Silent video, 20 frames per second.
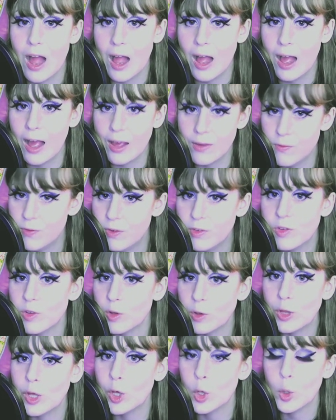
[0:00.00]
I
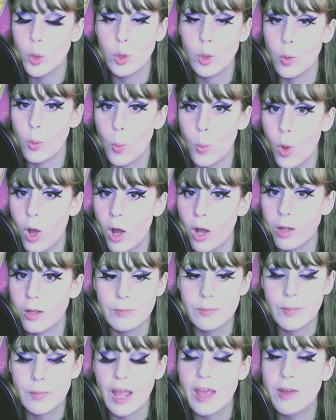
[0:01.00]
physically couldn't walk.
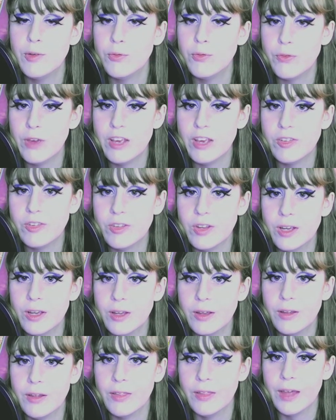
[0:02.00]
And
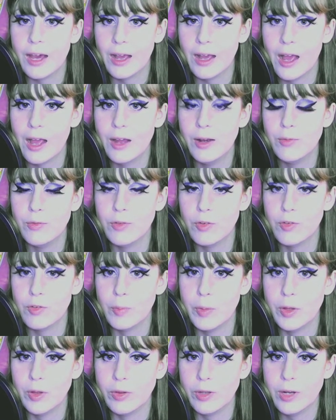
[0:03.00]
facing that kind of
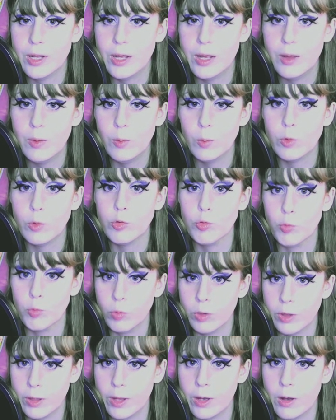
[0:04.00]
disability was
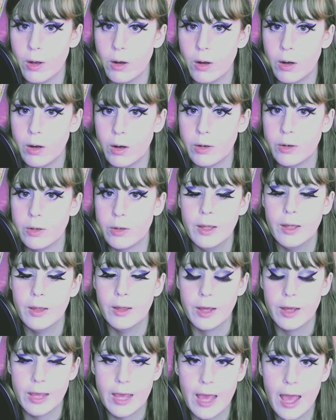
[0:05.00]
really hard.
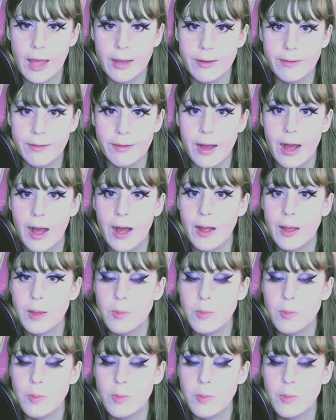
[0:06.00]
Again, I'm